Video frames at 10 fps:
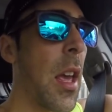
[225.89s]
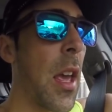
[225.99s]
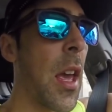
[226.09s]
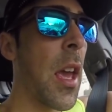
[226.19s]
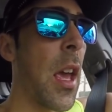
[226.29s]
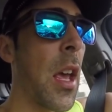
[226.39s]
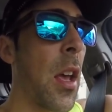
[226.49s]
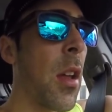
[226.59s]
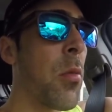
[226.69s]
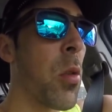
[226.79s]

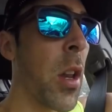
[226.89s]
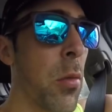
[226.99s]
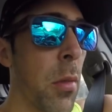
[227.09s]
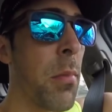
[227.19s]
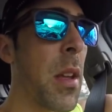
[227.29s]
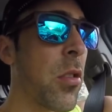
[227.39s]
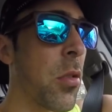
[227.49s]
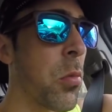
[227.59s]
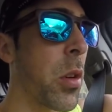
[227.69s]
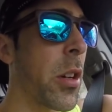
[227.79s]
And running with Mitch
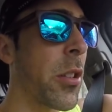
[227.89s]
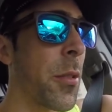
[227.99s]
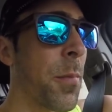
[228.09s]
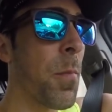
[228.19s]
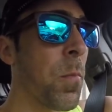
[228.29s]
and Will,